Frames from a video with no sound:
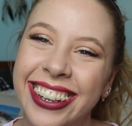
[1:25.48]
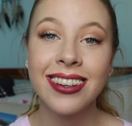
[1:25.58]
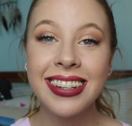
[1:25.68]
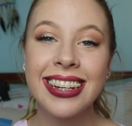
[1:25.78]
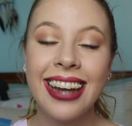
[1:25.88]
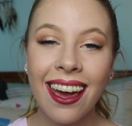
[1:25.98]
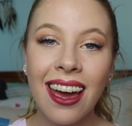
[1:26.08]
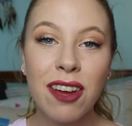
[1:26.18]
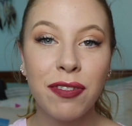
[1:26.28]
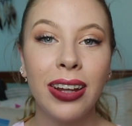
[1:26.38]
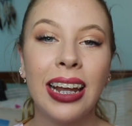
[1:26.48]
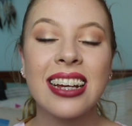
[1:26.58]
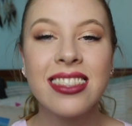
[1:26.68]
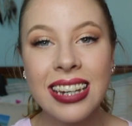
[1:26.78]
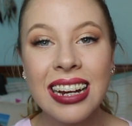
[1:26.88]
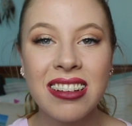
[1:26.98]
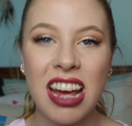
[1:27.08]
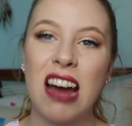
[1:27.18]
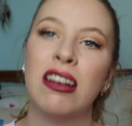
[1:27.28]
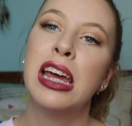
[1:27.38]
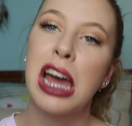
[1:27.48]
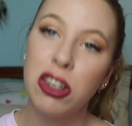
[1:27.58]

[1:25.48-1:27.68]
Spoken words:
So today I felt like sitting down